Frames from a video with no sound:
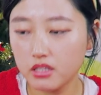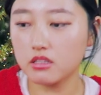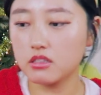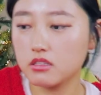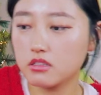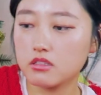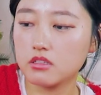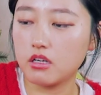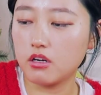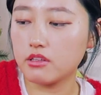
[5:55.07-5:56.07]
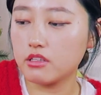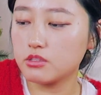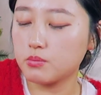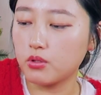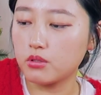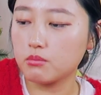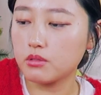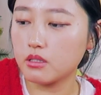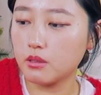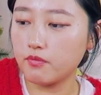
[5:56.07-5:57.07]
I don't think there's point of
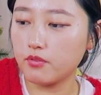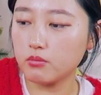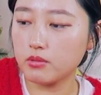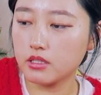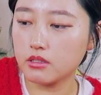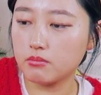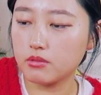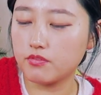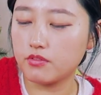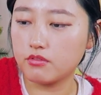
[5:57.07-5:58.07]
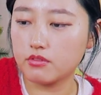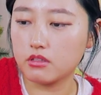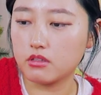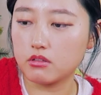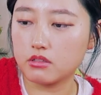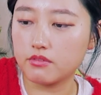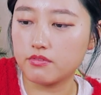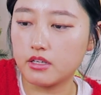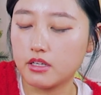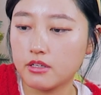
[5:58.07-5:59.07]
me keep filming, me, you know, deep
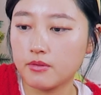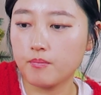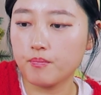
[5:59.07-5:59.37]
frying.